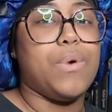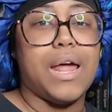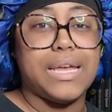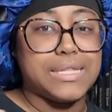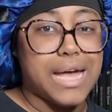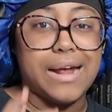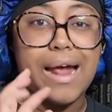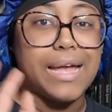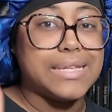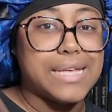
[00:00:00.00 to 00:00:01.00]
when I get tired,
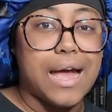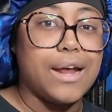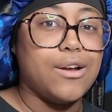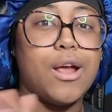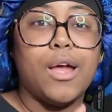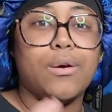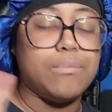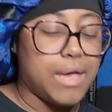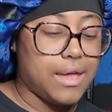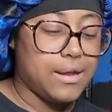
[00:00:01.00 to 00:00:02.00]
I get tired. I go to
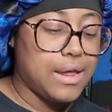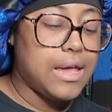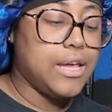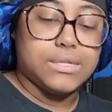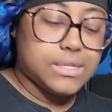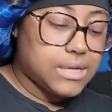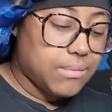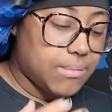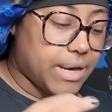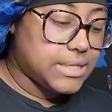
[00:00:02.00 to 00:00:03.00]
bed. This is gonna
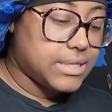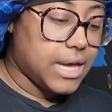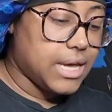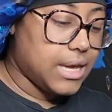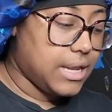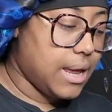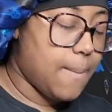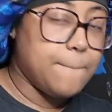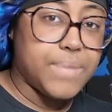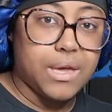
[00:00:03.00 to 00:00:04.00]
be my second
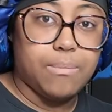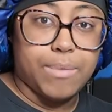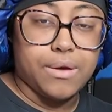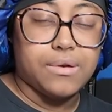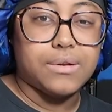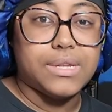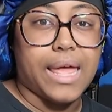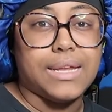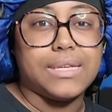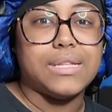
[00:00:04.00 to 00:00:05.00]
big build
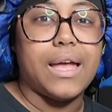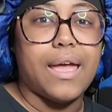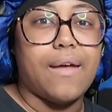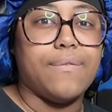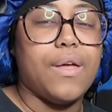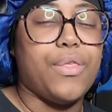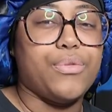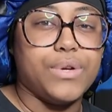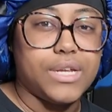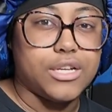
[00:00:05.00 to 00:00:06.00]
that does not have
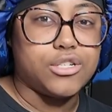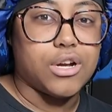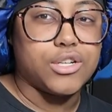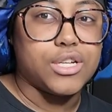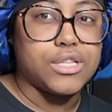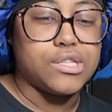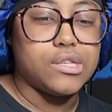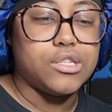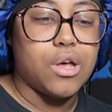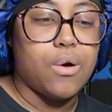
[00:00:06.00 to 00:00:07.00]
3D instructions.
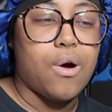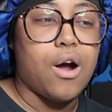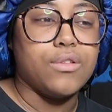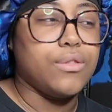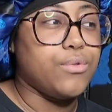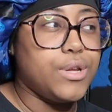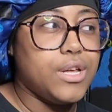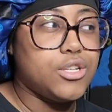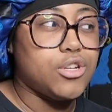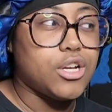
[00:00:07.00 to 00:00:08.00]
So are the 3D
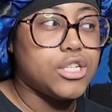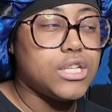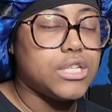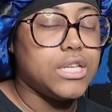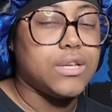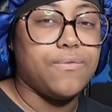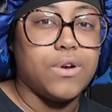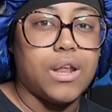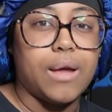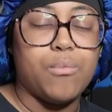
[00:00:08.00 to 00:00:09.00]
instructions, is it
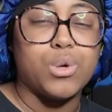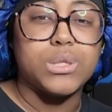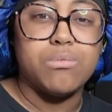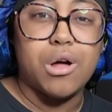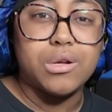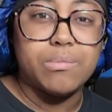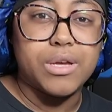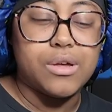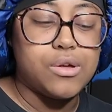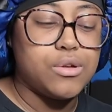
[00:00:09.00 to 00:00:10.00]
for like more smaller
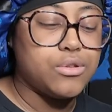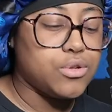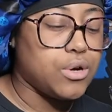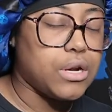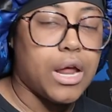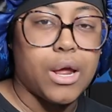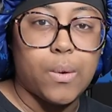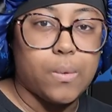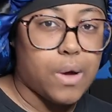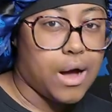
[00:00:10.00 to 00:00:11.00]
builds, or like
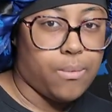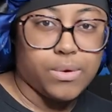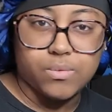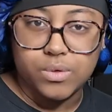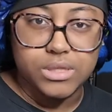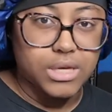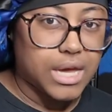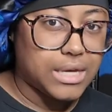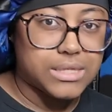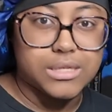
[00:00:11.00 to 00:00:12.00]
what's the
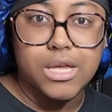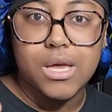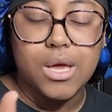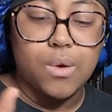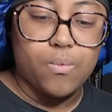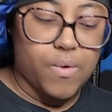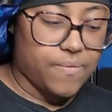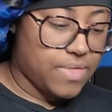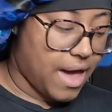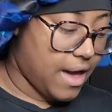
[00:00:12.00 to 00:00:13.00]
case
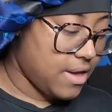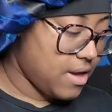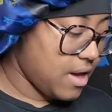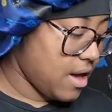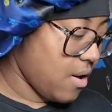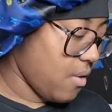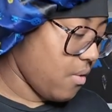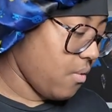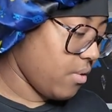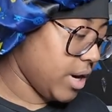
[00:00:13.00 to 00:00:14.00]
with that?
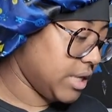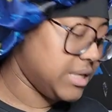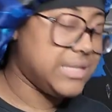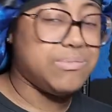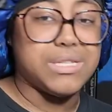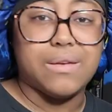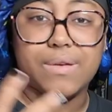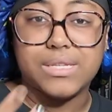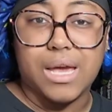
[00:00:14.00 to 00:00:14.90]
Or is it specific